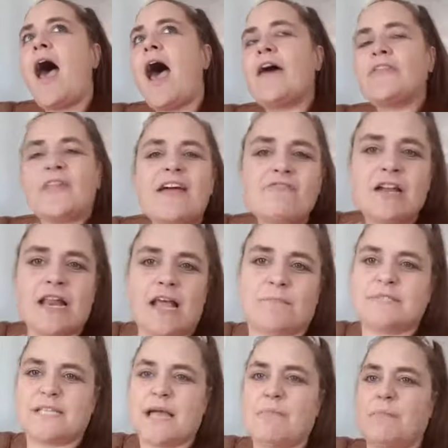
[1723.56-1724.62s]
and that really
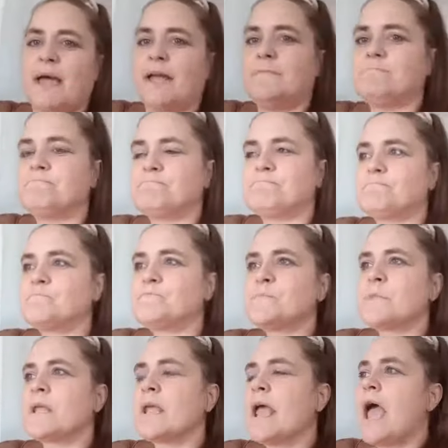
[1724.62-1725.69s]
upset me
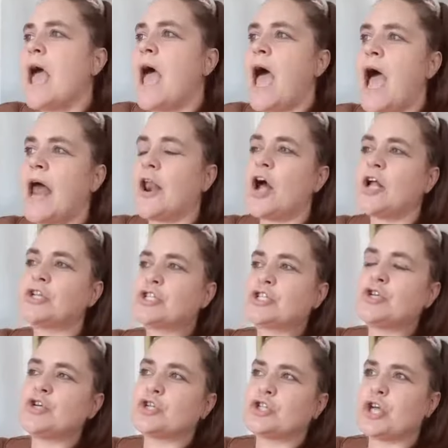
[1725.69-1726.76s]
and i just
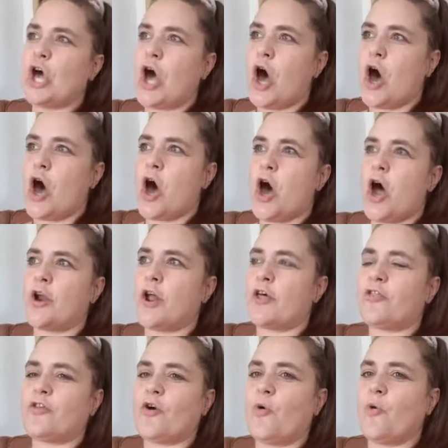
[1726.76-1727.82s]
looked at her and i
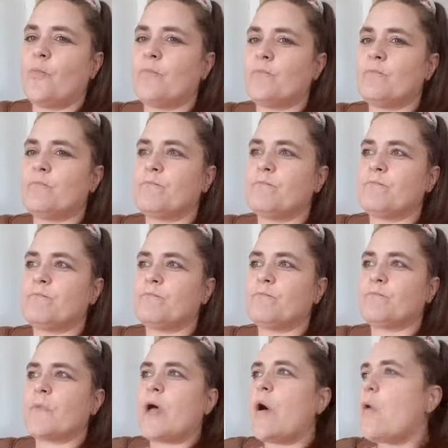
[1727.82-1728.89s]
thought
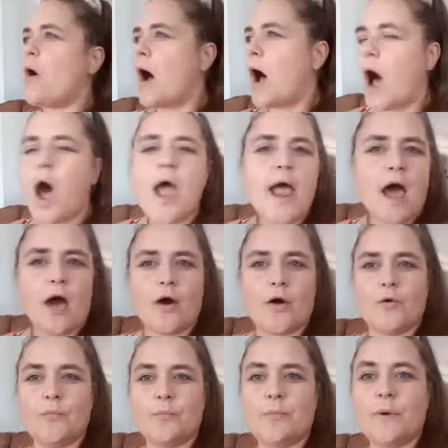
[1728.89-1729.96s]
"High
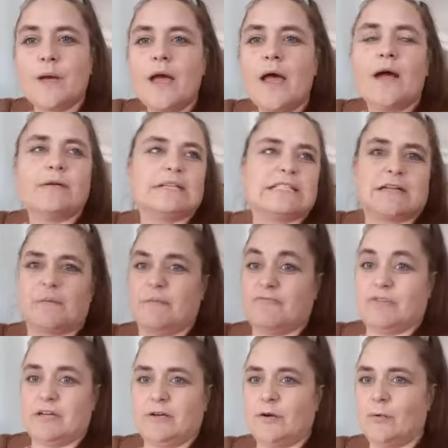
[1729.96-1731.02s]
hope oh, this is going to be
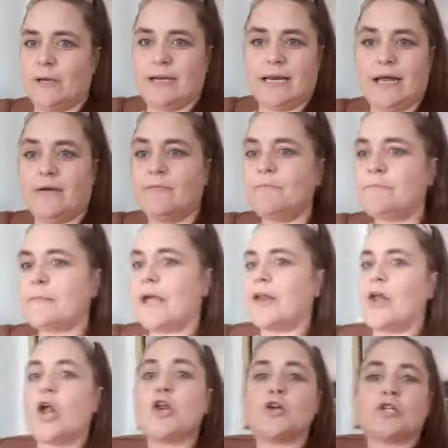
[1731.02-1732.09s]
really naughty now
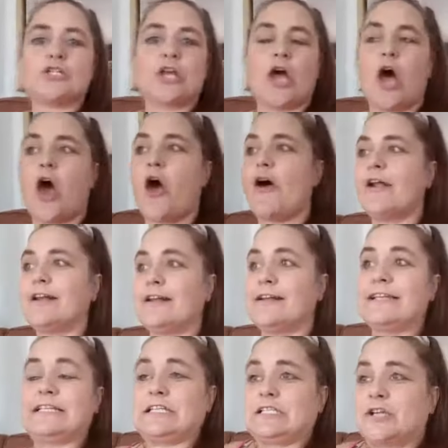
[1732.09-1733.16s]
and i looked at her and, and
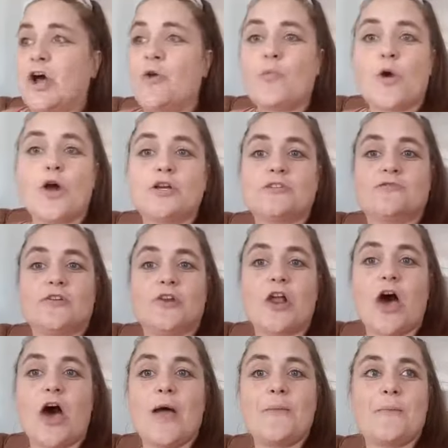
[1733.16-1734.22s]
this is no word of a
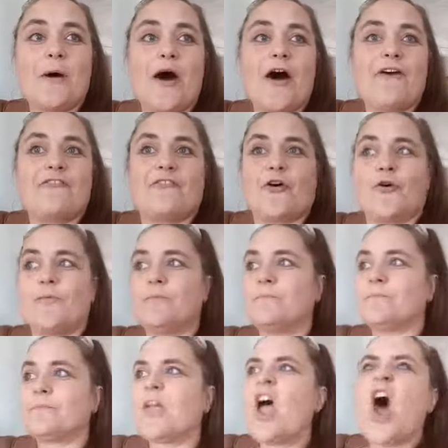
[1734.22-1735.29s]
lie but i thought
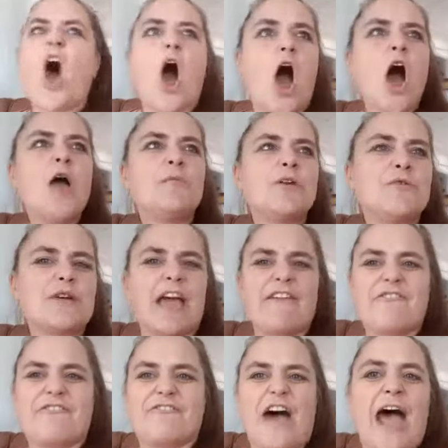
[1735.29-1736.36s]
I hope you
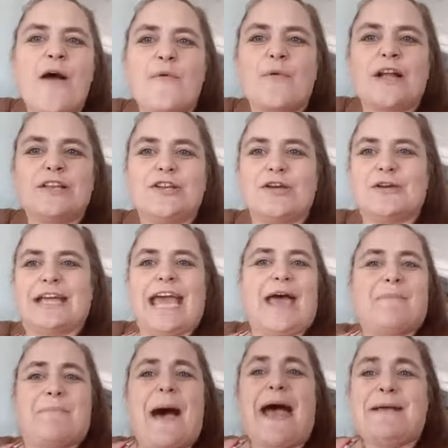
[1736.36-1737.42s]
get fat when you
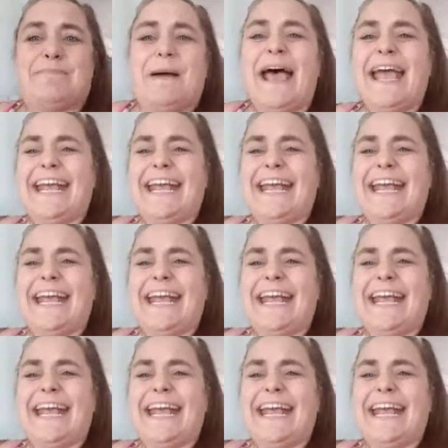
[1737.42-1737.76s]
get a baby. and